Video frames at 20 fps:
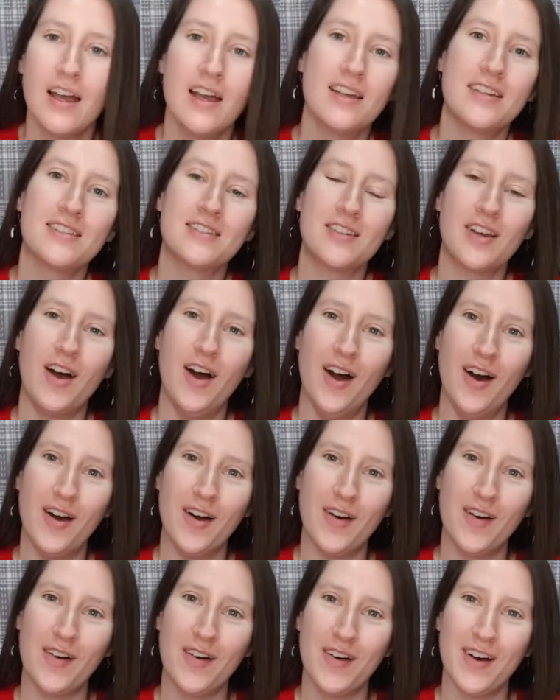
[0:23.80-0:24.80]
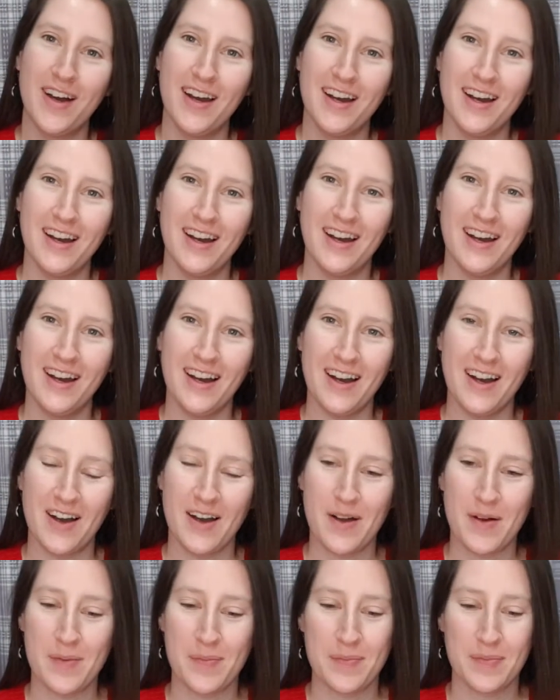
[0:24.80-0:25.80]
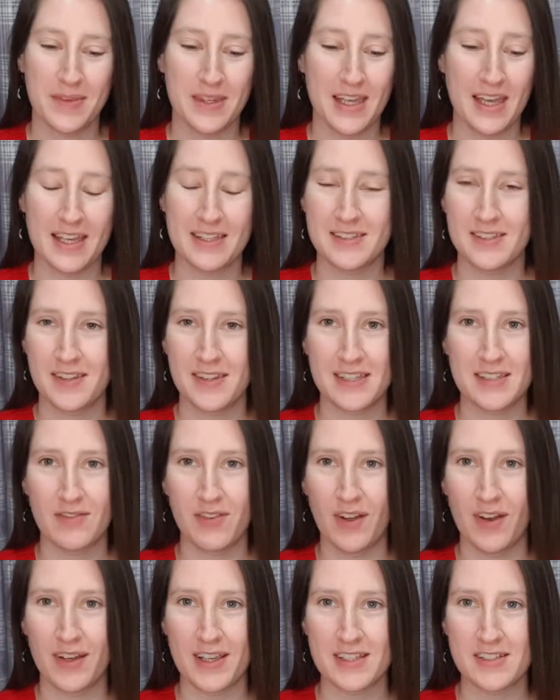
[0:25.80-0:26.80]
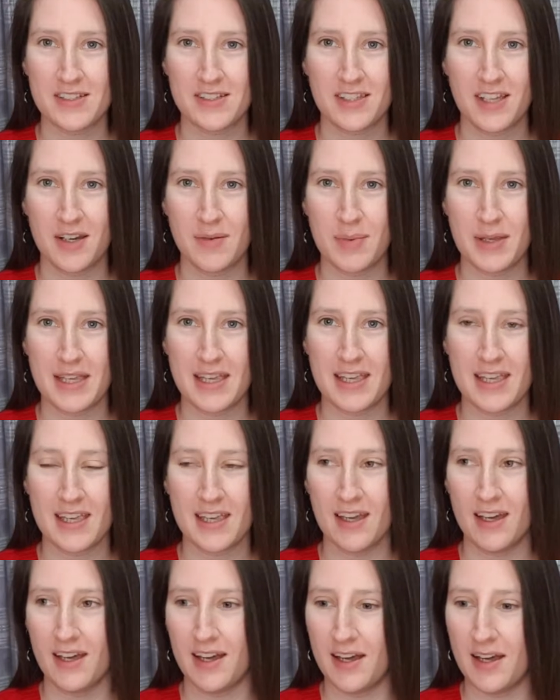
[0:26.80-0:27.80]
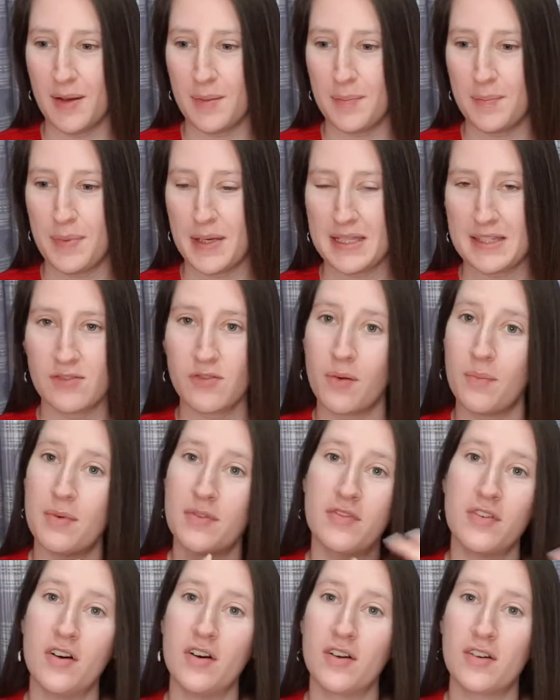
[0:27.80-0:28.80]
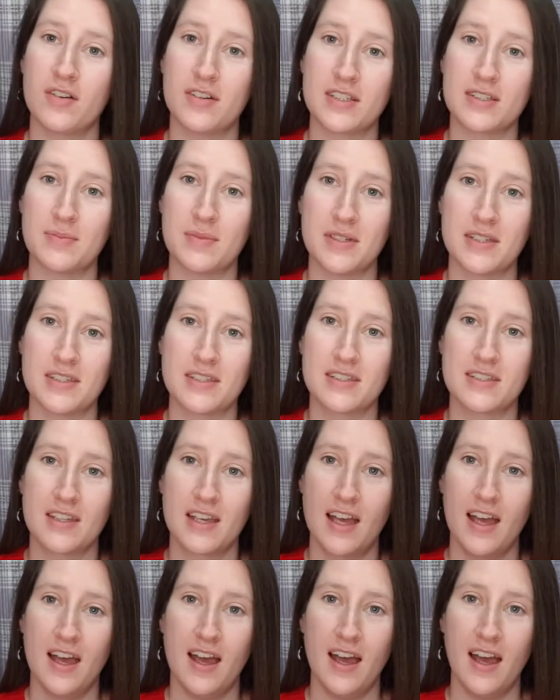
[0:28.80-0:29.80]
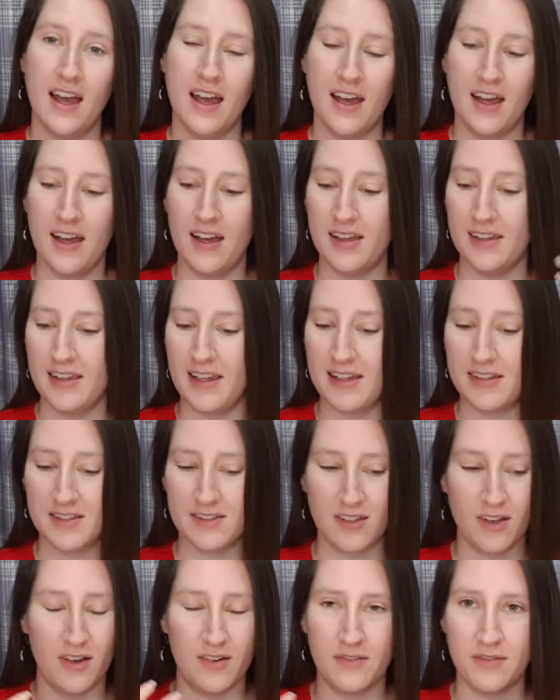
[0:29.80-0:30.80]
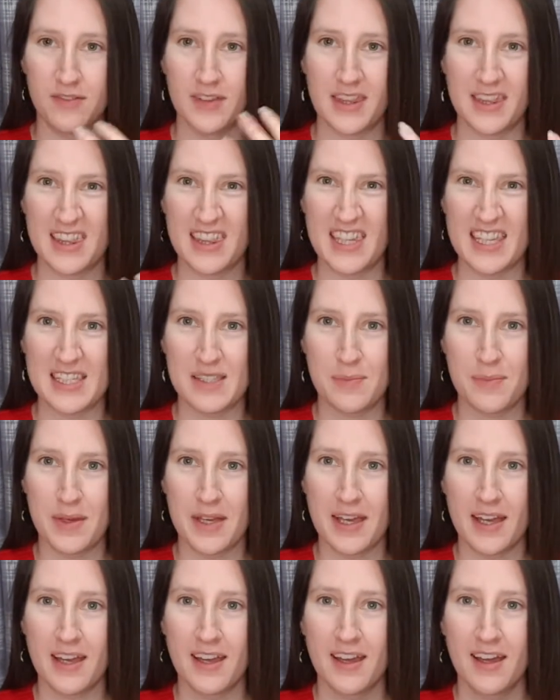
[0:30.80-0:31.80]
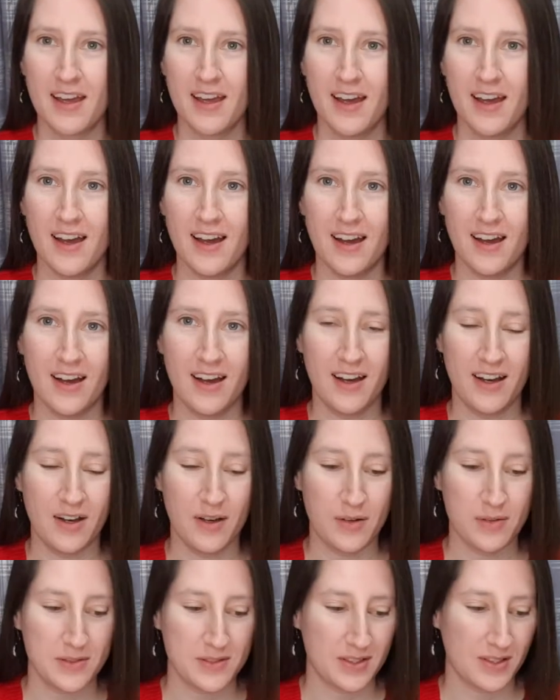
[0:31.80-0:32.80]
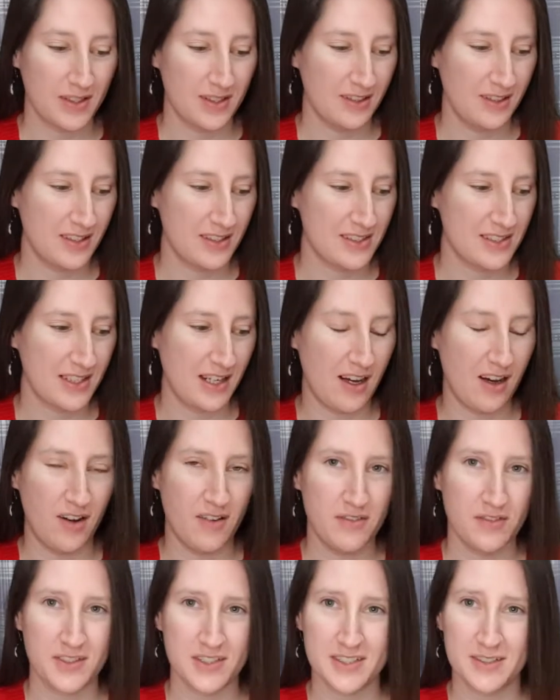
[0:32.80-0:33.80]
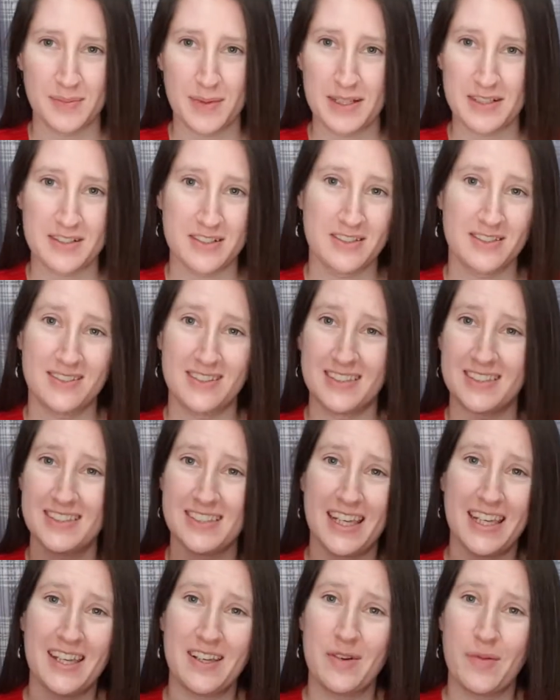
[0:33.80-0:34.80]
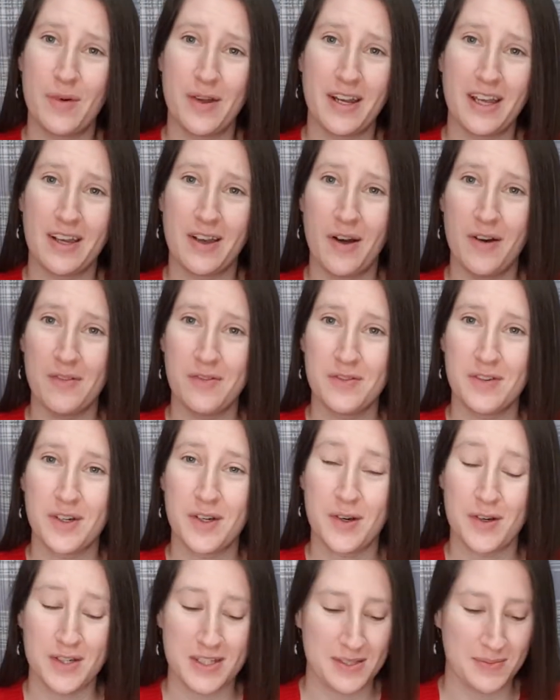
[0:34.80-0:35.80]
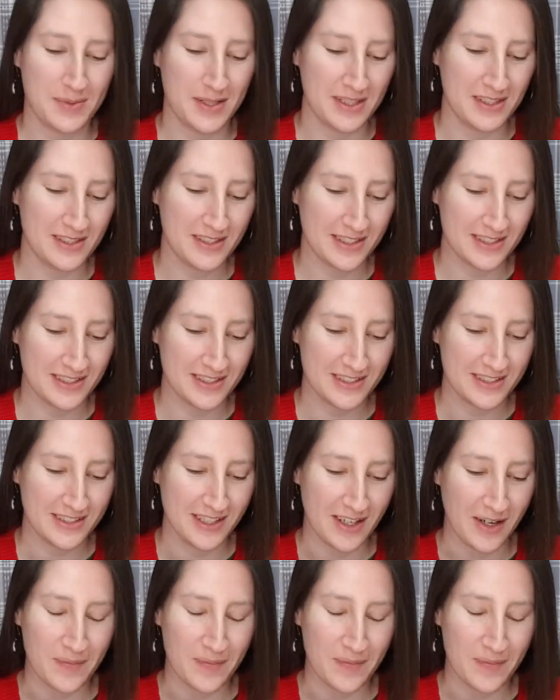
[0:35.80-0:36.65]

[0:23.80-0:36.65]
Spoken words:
So so this vlog is just going to be bits from before Christmas and then sort of this bit. So I thought I'd start off first by just saying what I got for Christmas, because